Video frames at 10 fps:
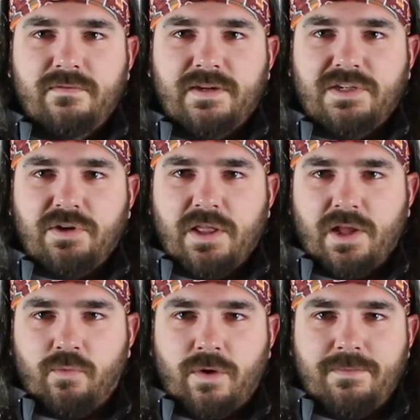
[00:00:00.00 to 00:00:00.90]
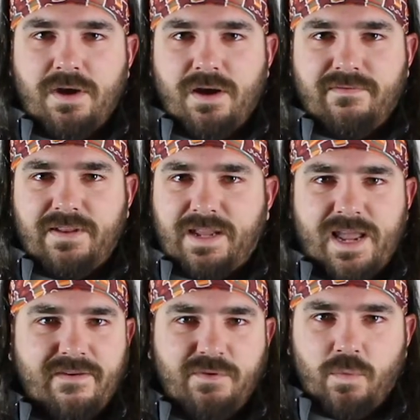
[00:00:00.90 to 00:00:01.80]
It's already rubbed off. I
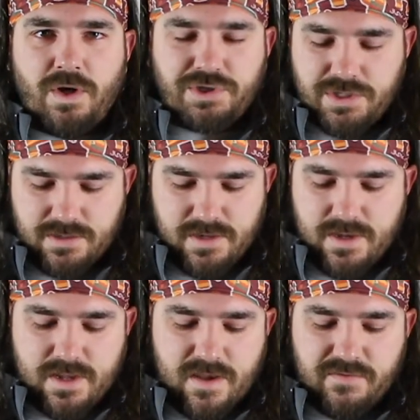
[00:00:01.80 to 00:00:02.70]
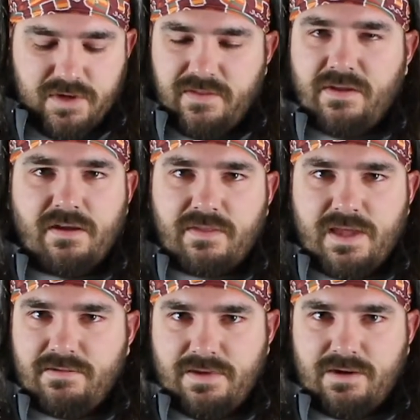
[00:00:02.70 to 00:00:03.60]
haven't washed it, haven't done anything like
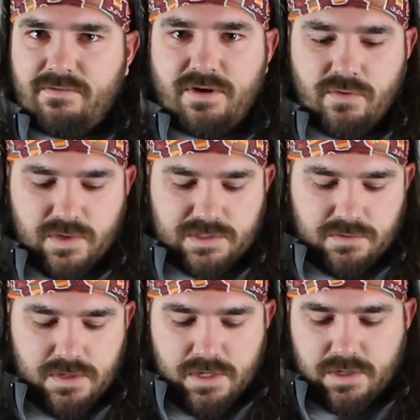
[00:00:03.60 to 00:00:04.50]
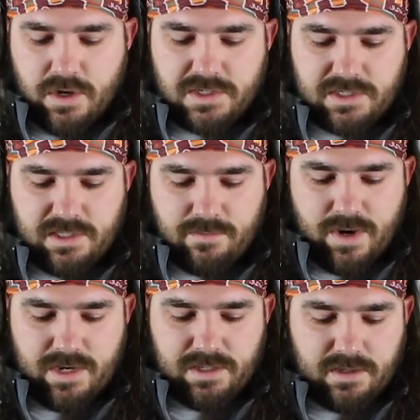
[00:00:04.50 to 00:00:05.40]
that. I don't know what's causing the
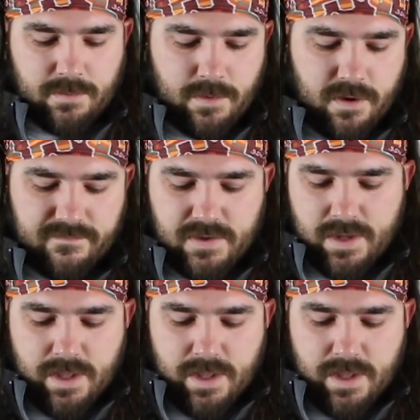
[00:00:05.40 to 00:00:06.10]
branding to come off.